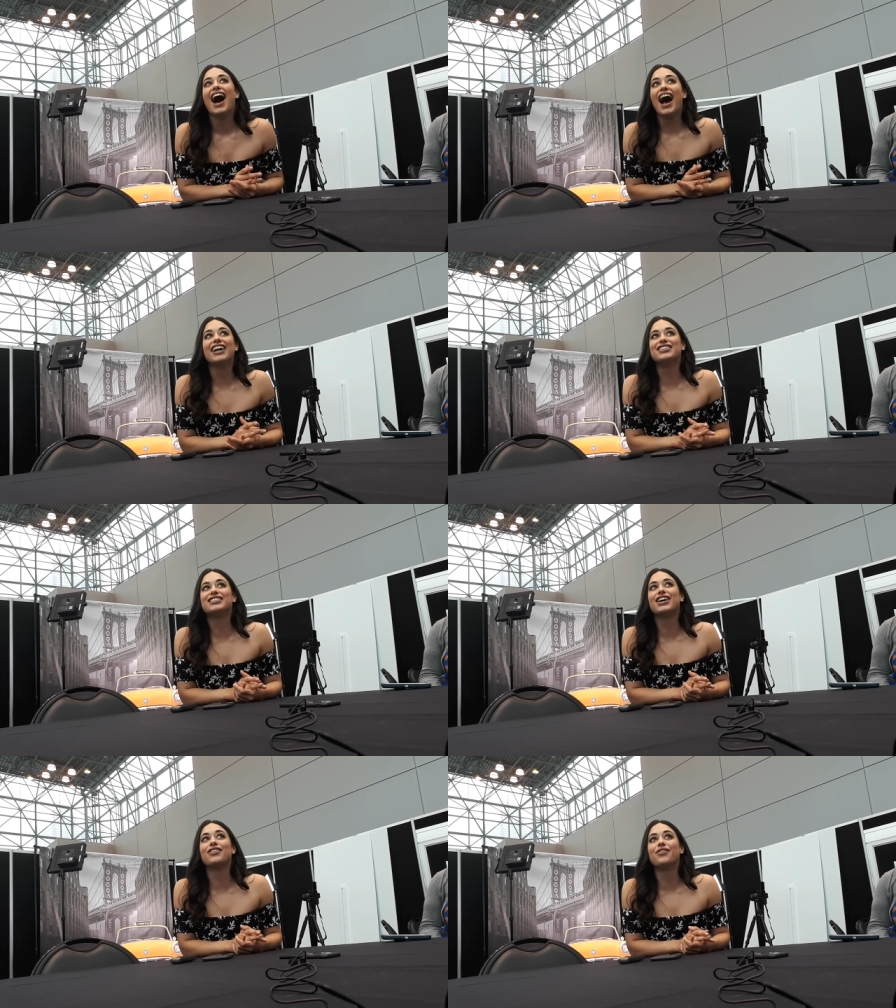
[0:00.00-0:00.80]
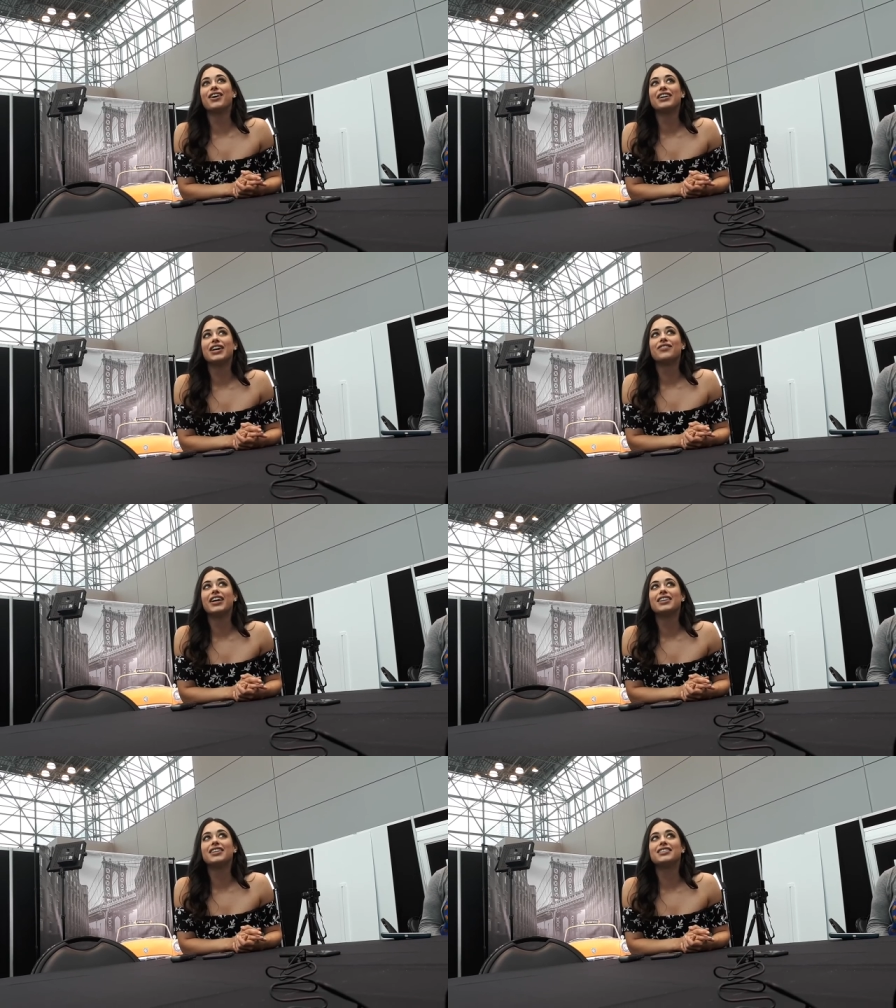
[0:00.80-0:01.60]
I just come to work and I'm
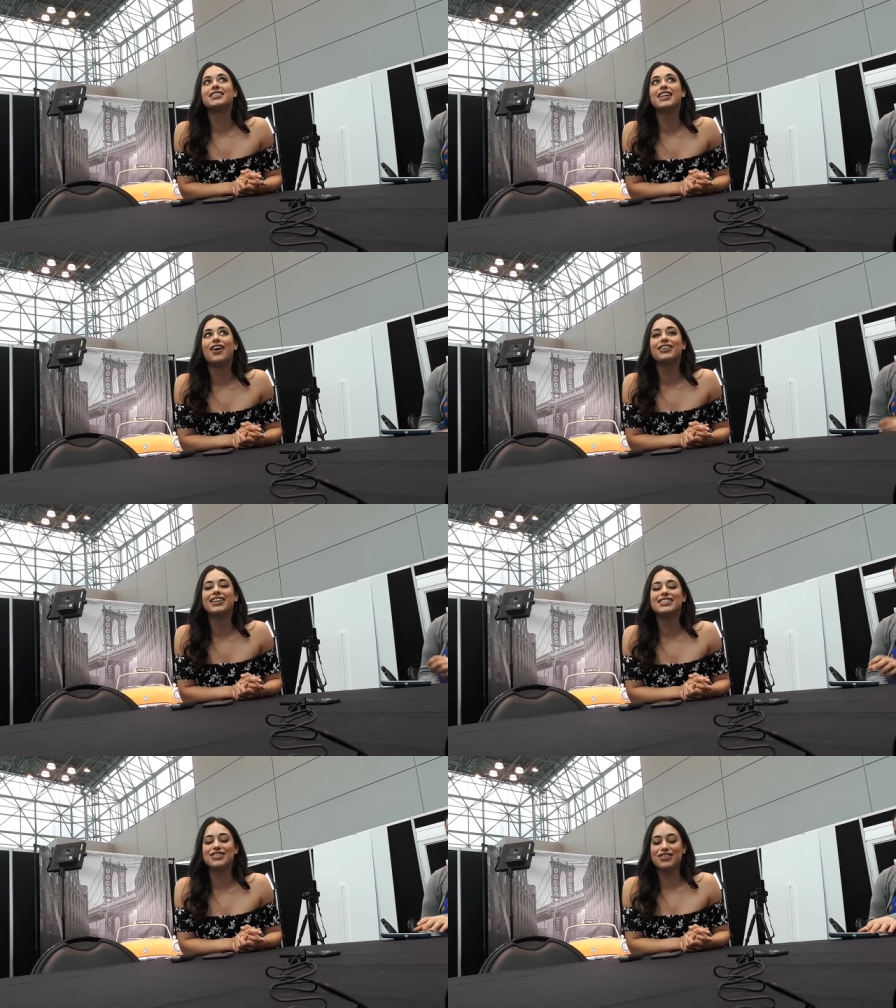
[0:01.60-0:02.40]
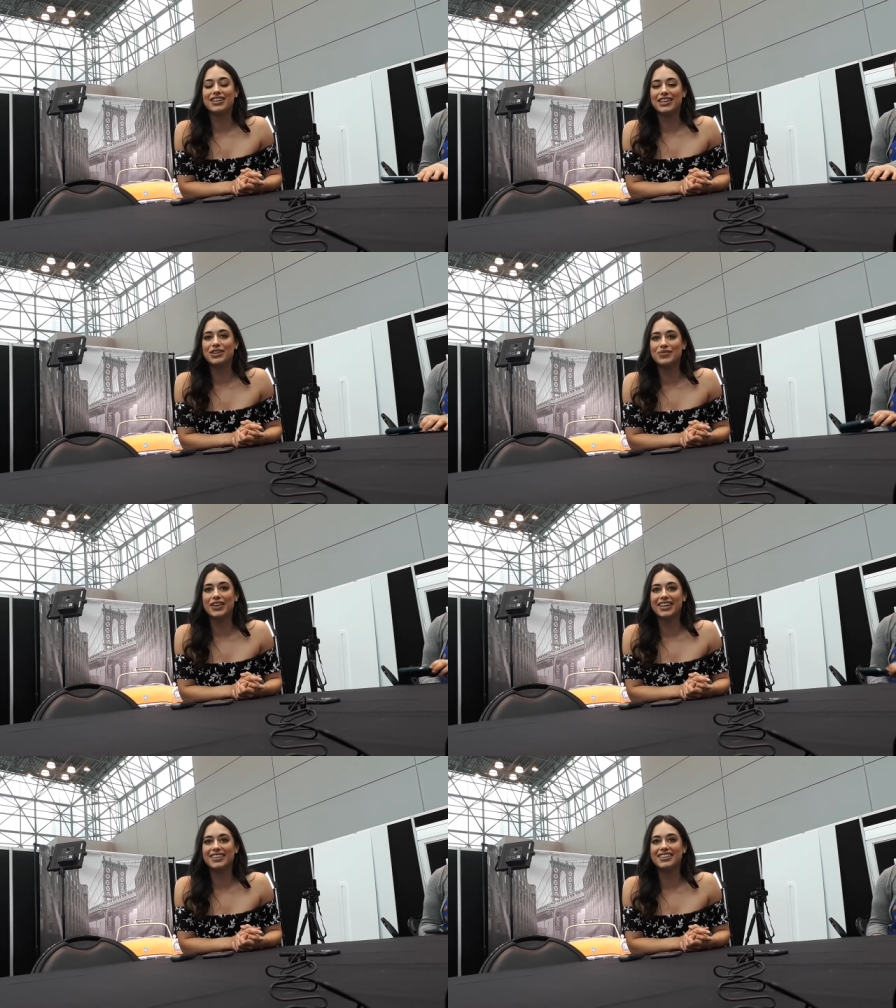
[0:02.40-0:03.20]
like, this is how it is, and you're going to hear
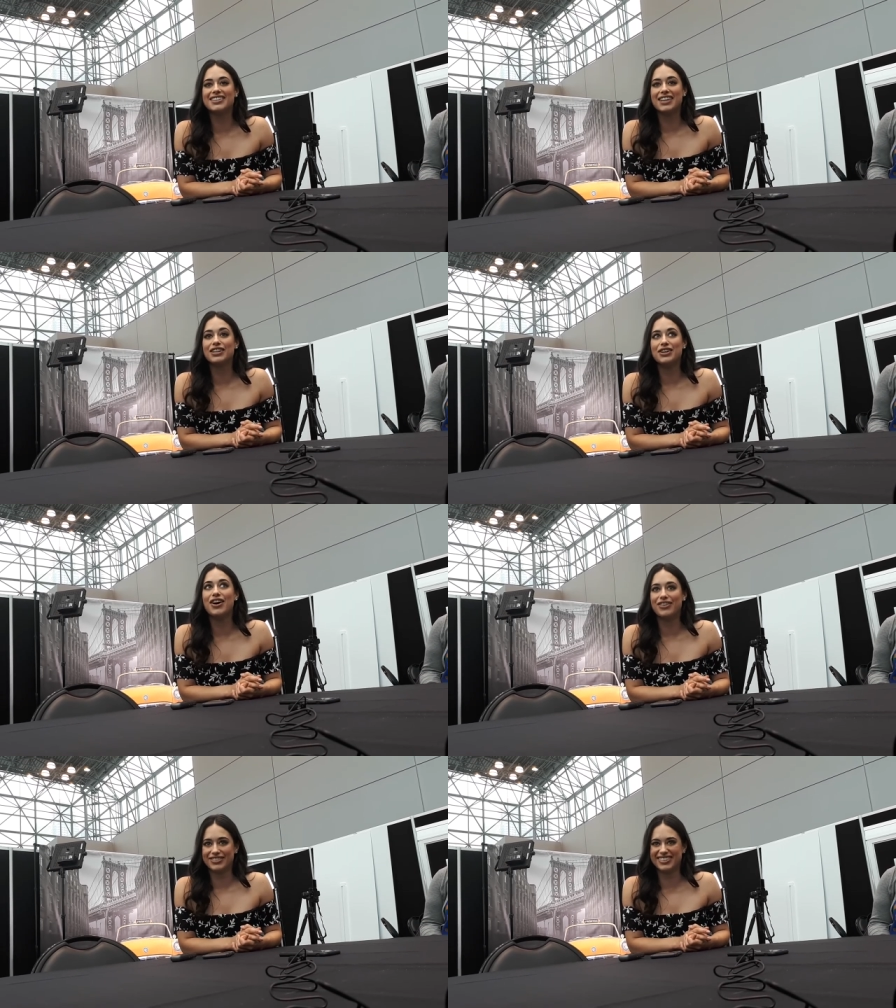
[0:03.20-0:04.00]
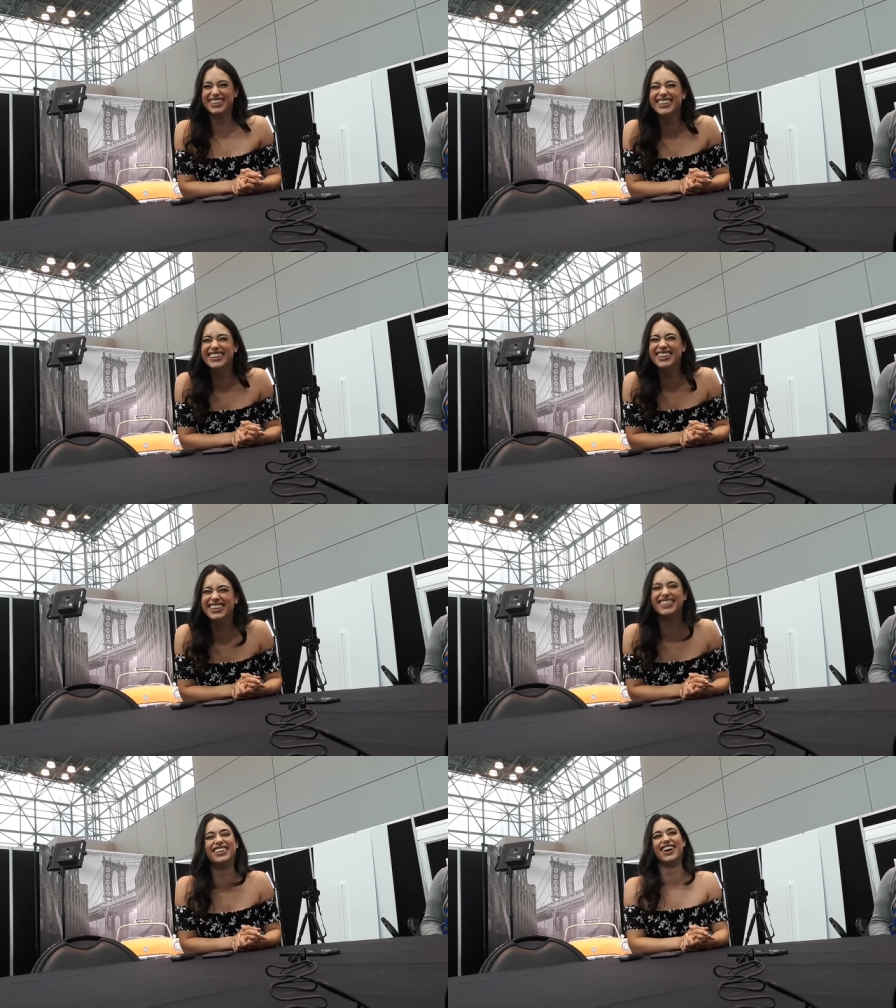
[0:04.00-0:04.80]
me because I know.
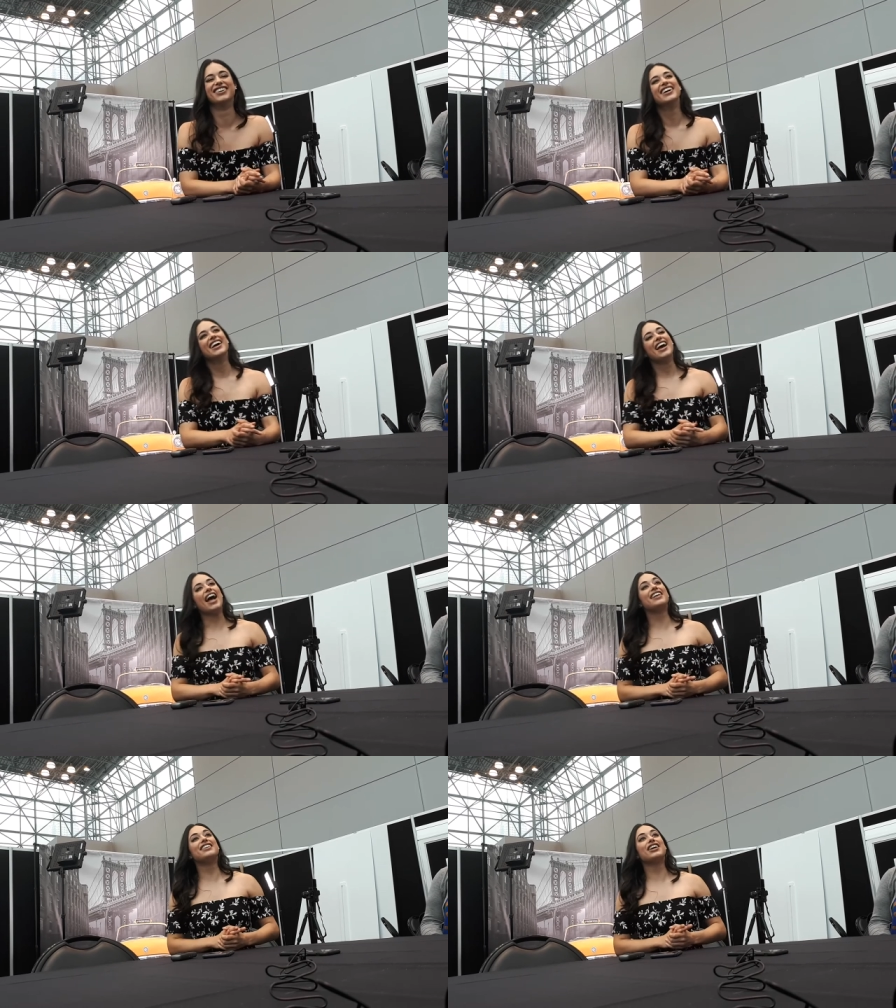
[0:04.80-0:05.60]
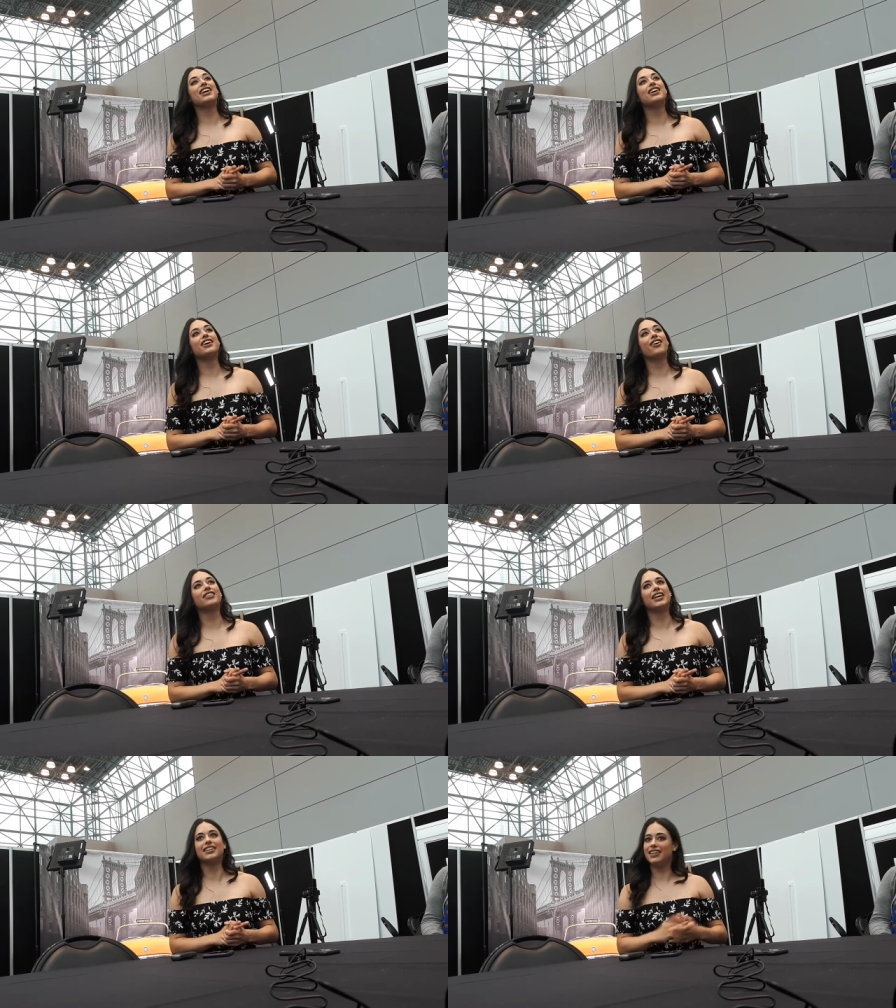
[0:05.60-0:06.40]
And they are
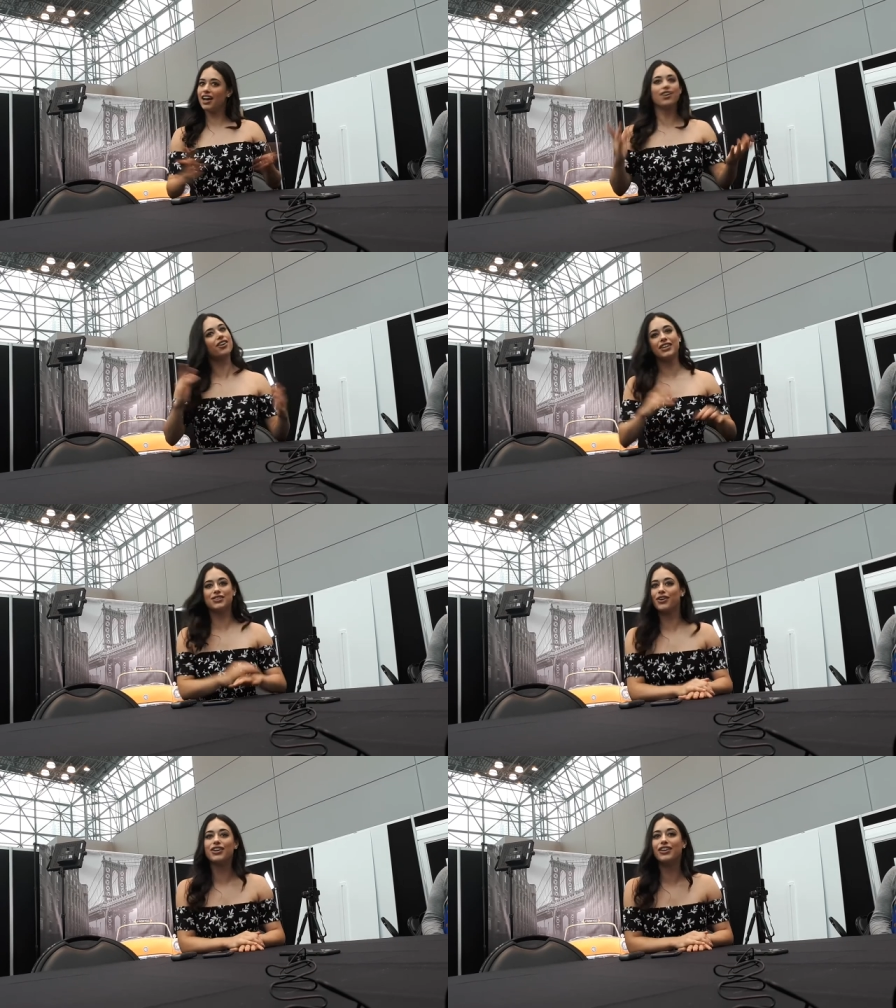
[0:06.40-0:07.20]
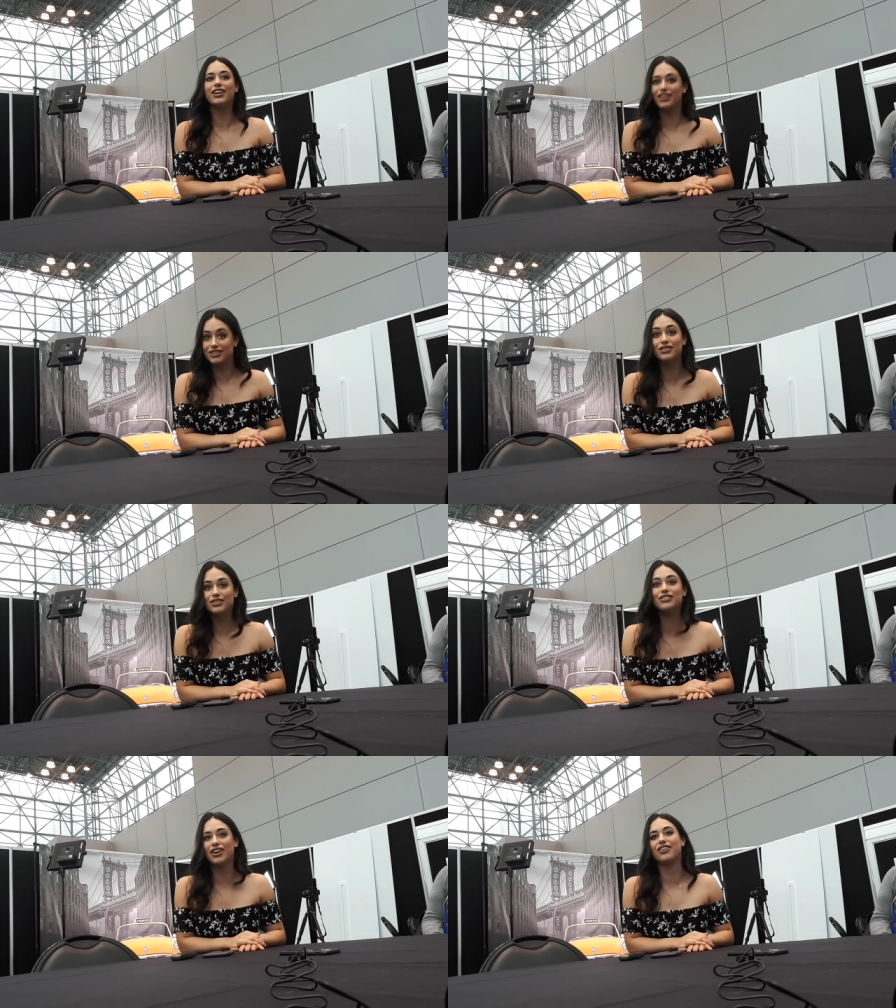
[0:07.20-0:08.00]
like, yeah, girl, that's why you're here, because you
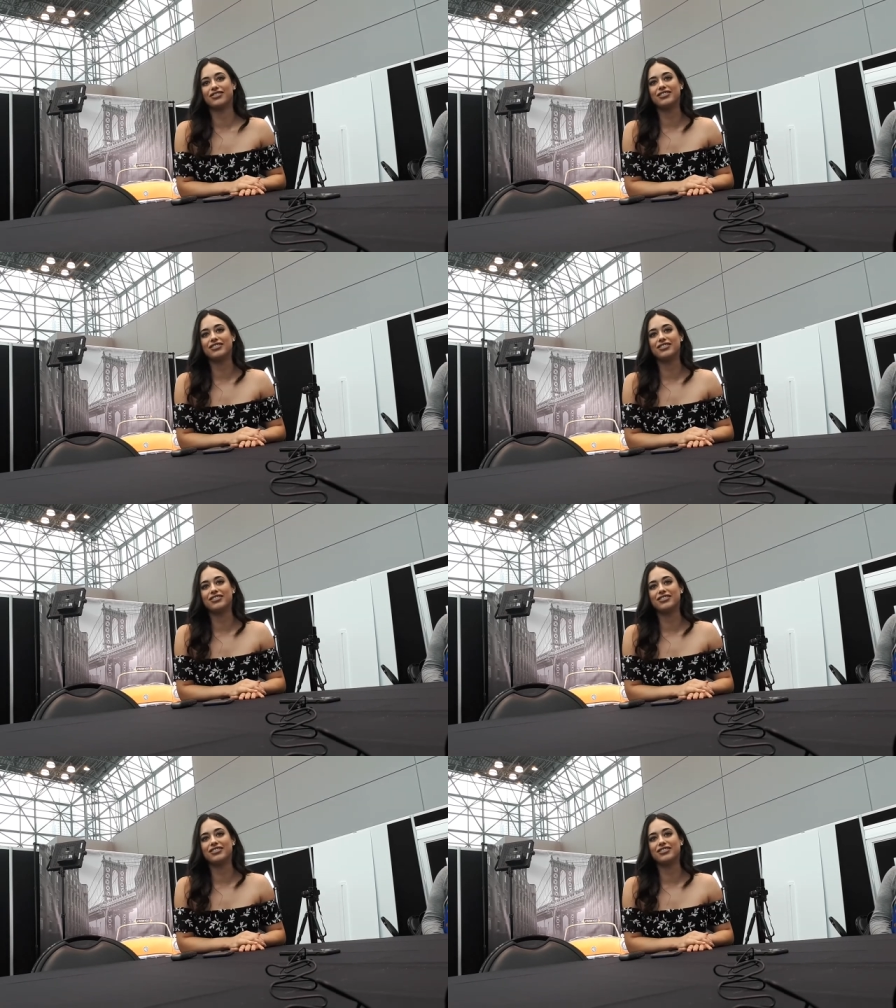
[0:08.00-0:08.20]
do know.